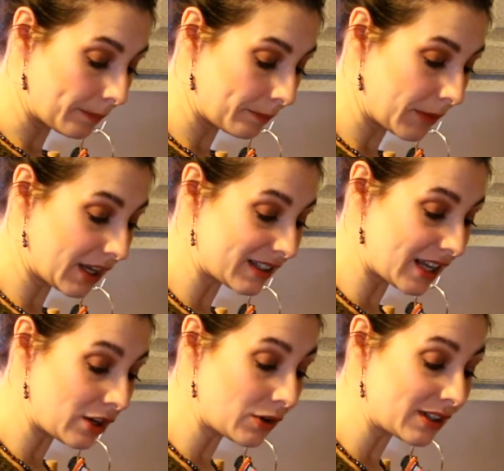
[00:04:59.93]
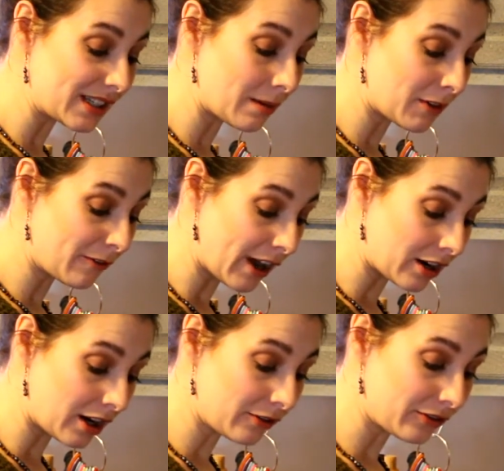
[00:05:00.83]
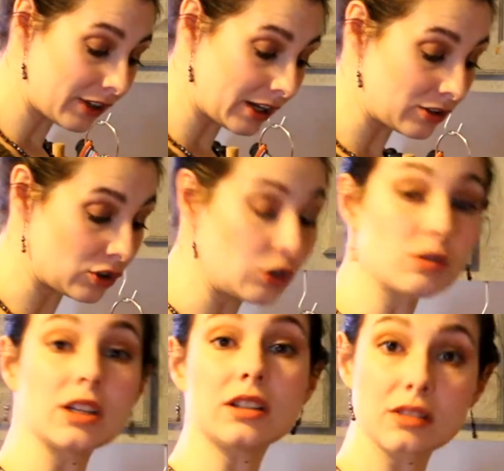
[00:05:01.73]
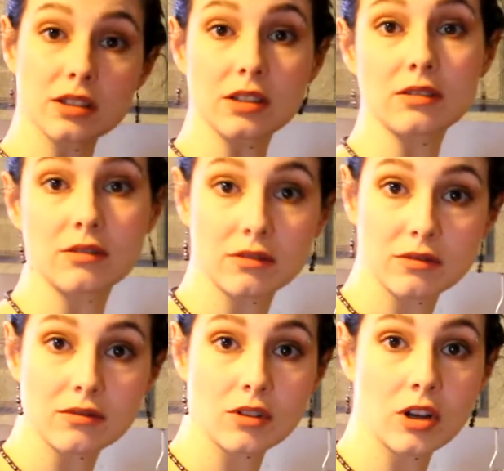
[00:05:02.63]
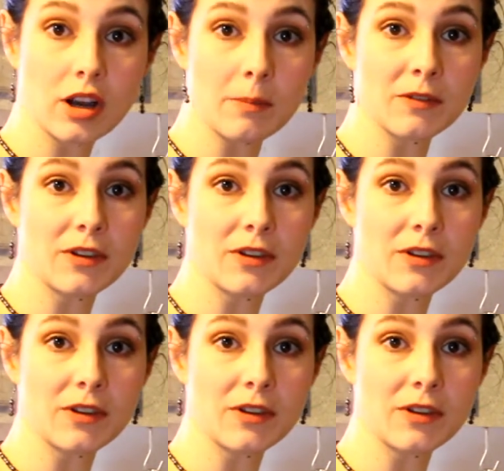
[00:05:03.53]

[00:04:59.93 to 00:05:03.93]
because then you can skim the fat off and use it to cook up the